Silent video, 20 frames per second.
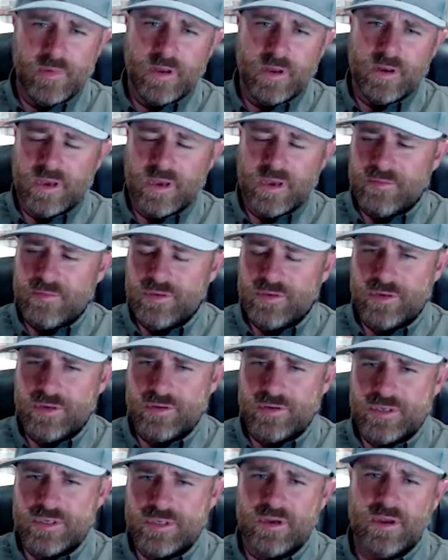and it gives
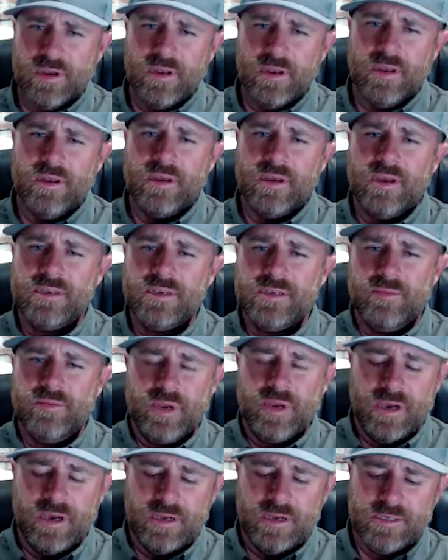you,
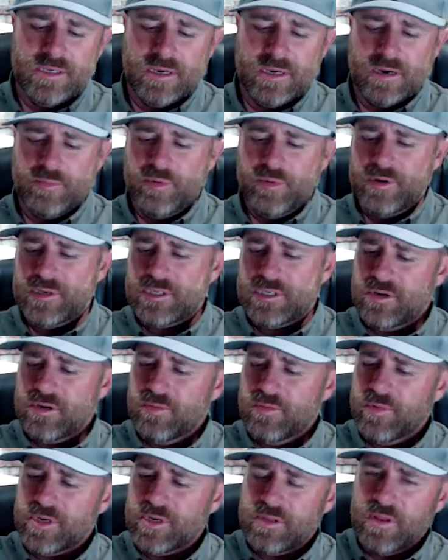because it puts
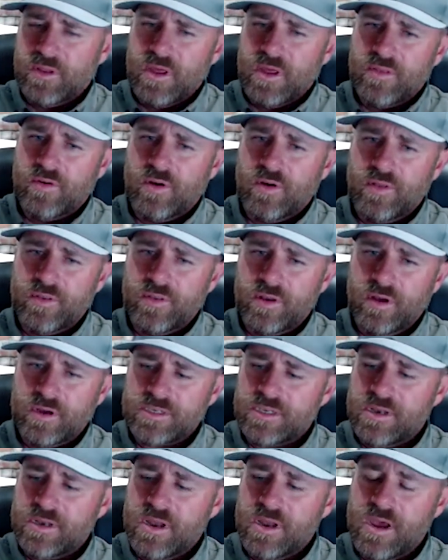so much leather on the
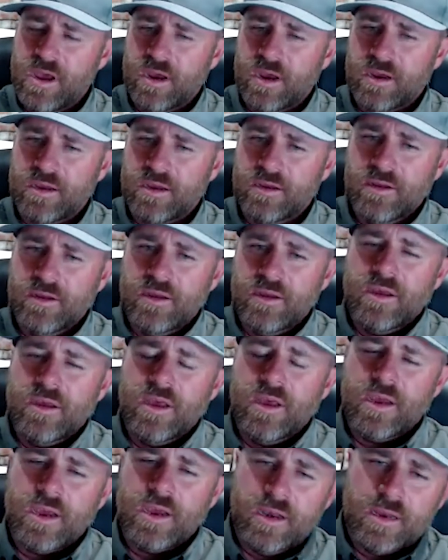dog's neck,
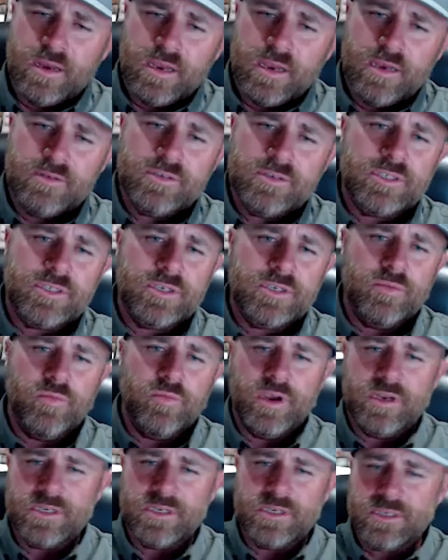it kind of gives you some
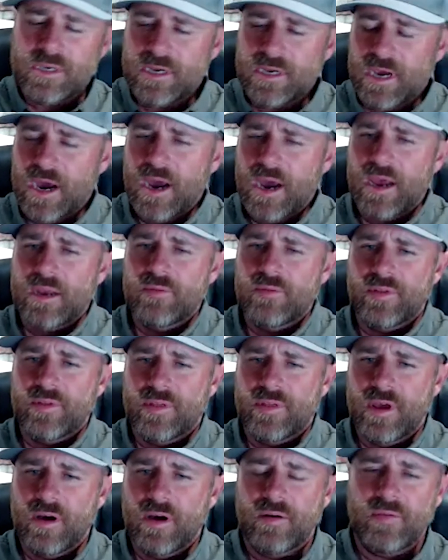ways to guide
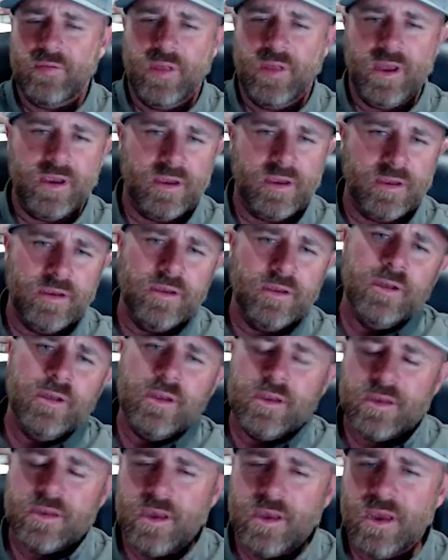without like
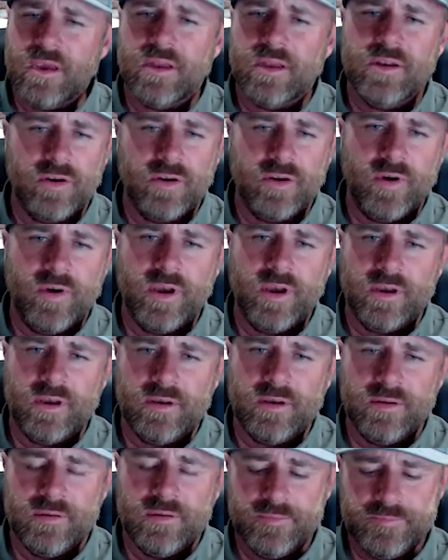yanking and
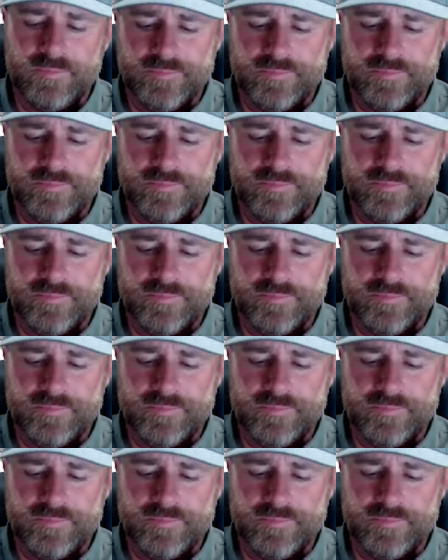cranking.